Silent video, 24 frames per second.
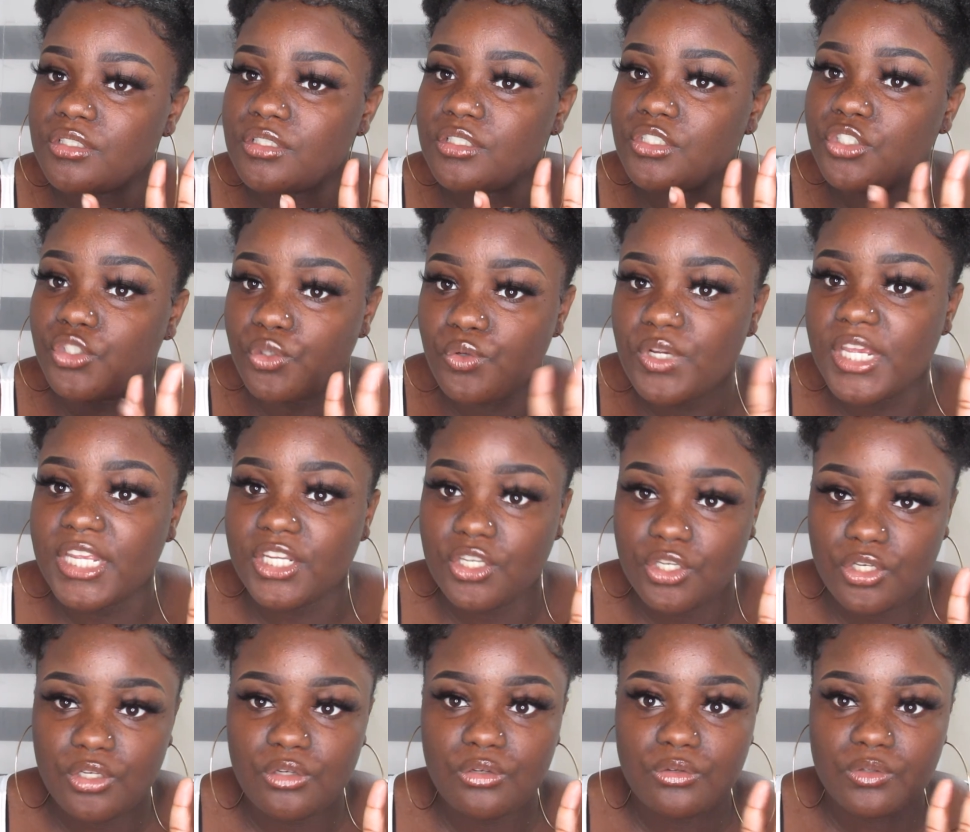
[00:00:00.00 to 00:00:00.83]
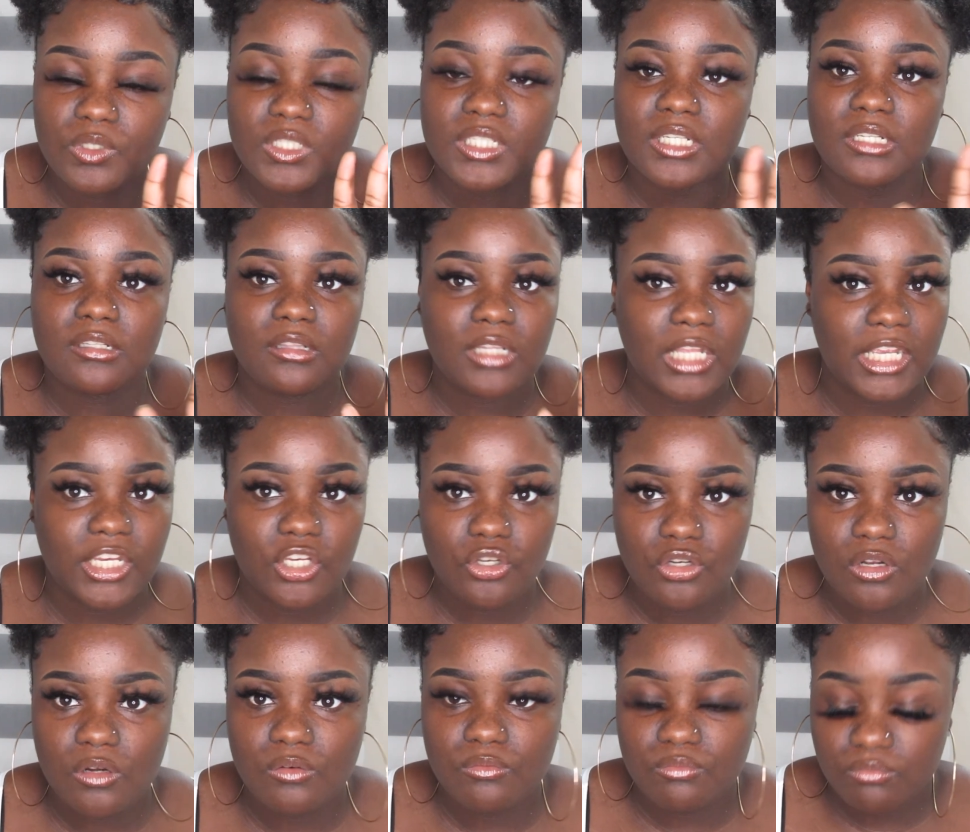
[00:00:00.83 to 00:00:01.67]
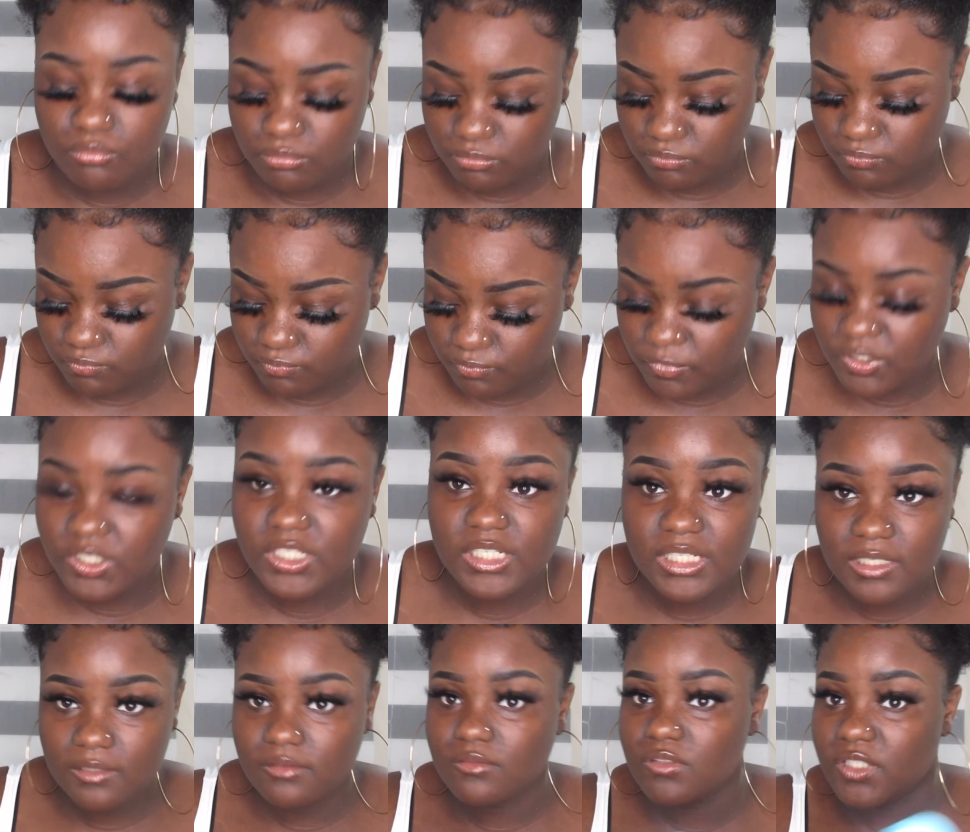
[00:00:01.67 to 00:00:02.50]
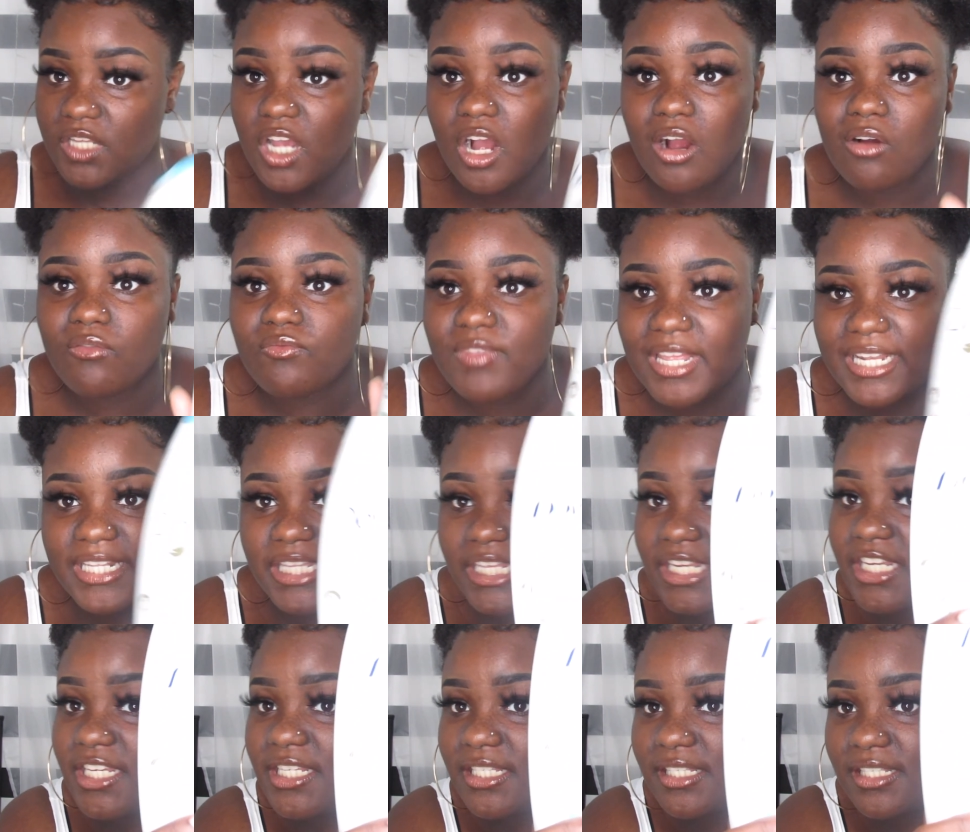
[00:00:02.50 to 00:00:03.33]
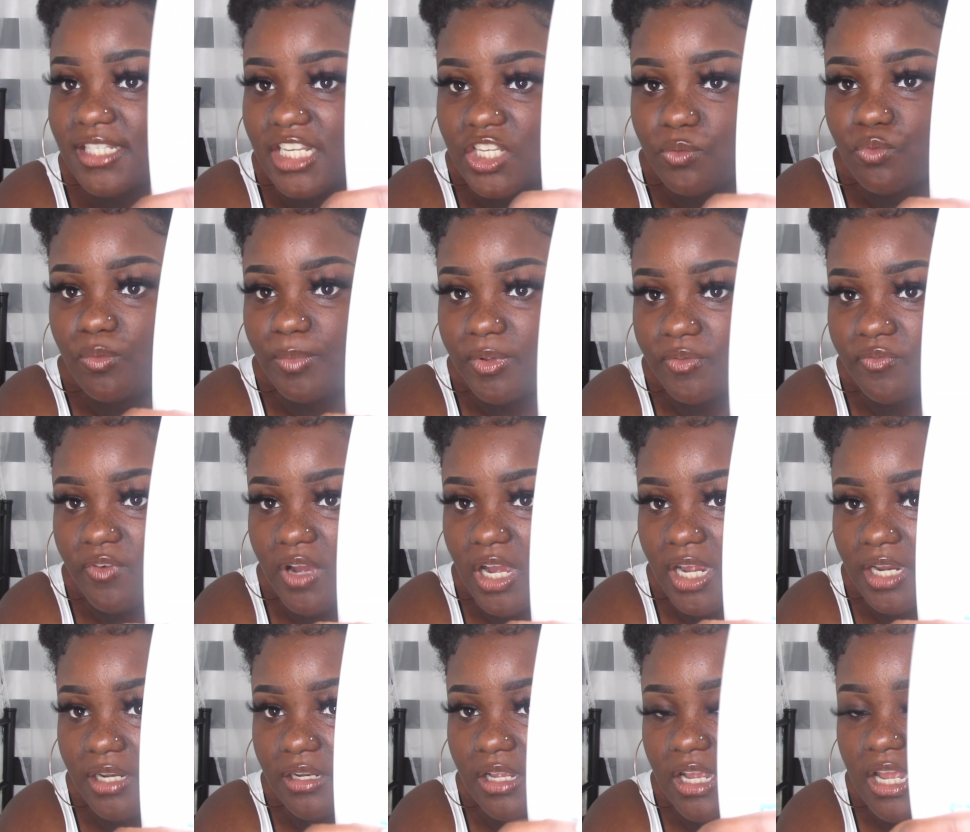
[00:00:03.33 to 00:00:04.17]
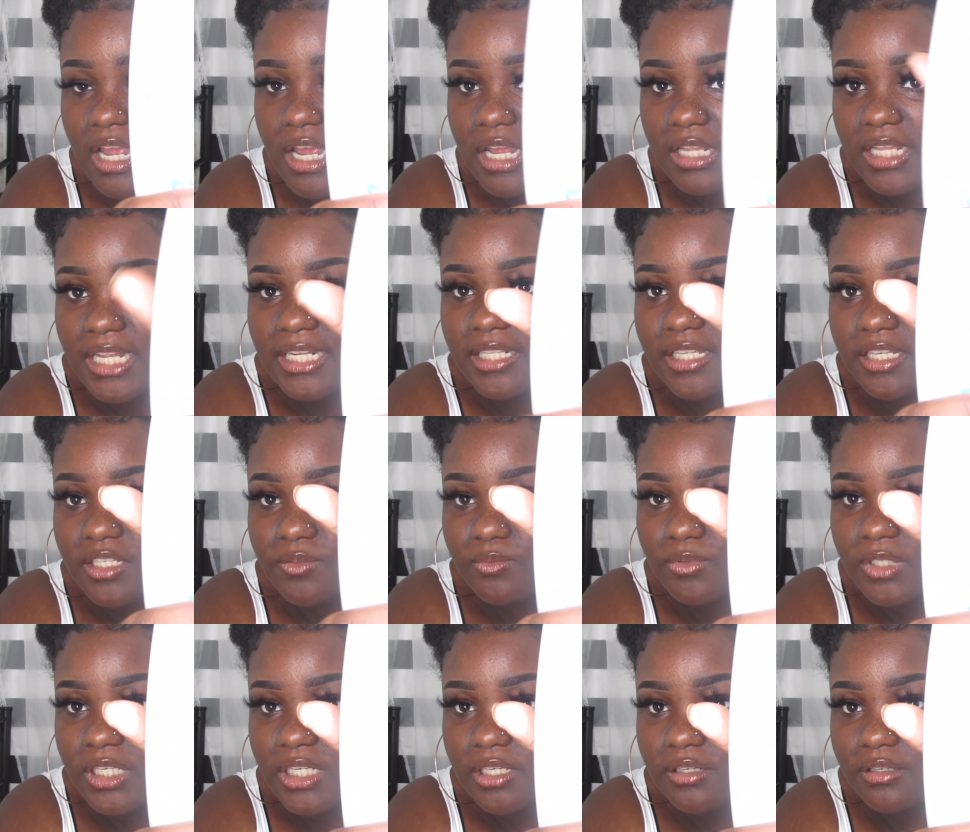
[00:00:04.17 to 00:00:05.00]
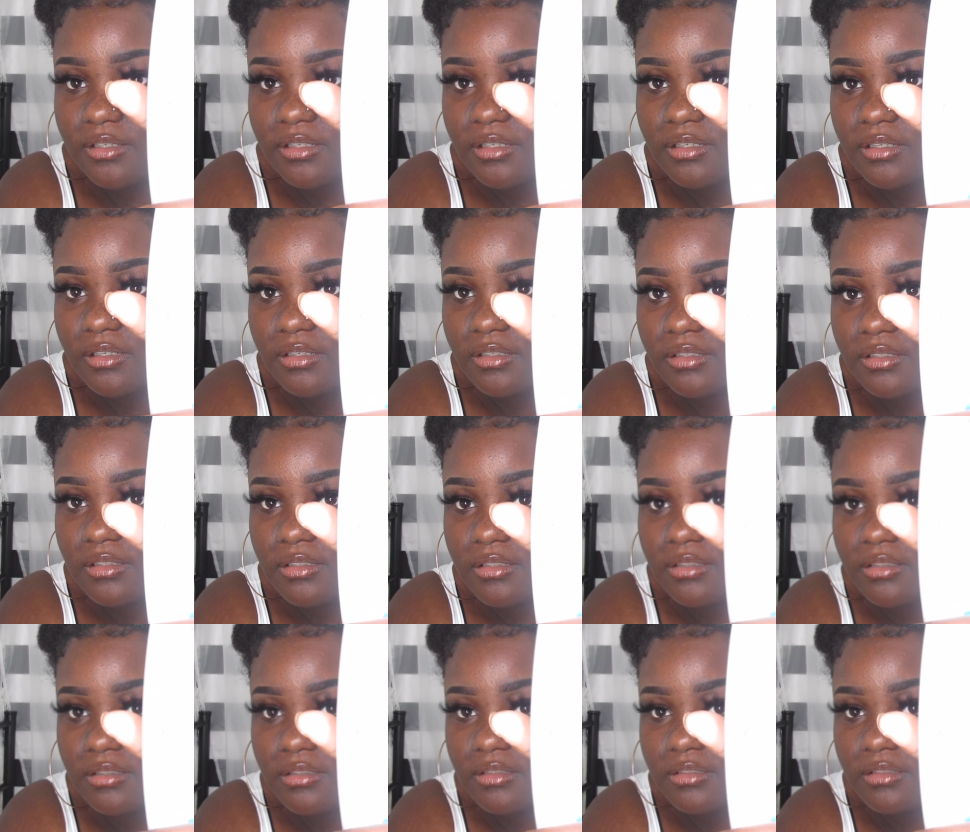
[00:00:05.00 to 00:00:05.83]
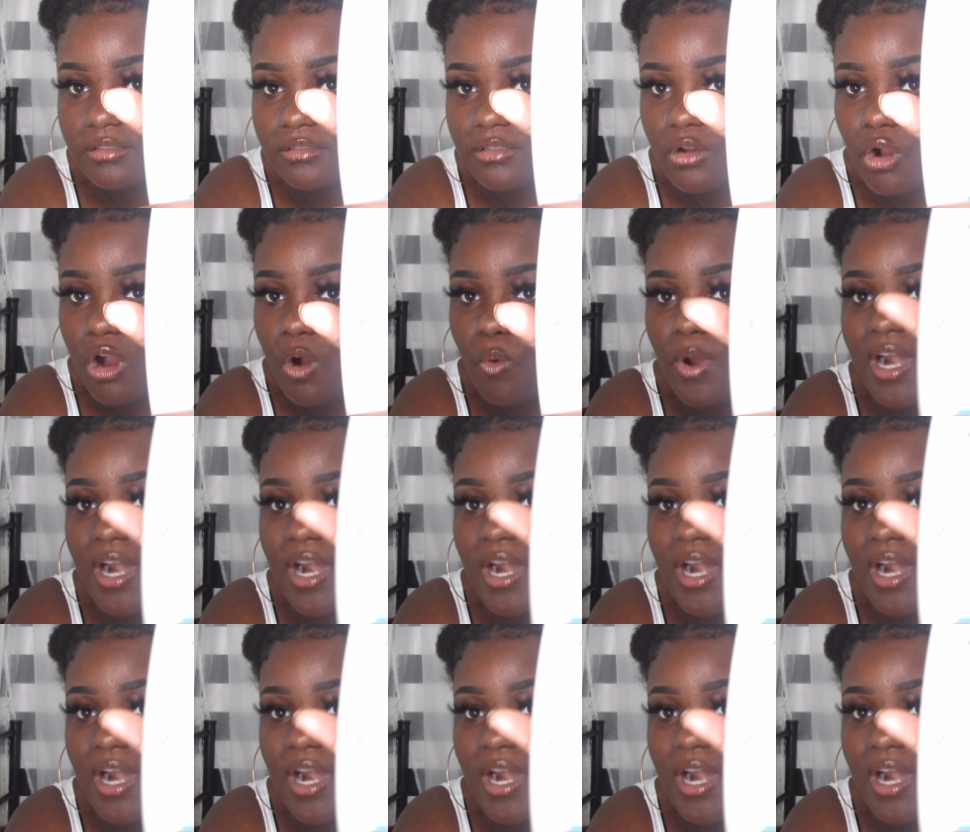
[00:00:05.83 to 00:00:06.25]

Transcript: you can use like, you know, Dove. Like this will be fine. Like this one here, or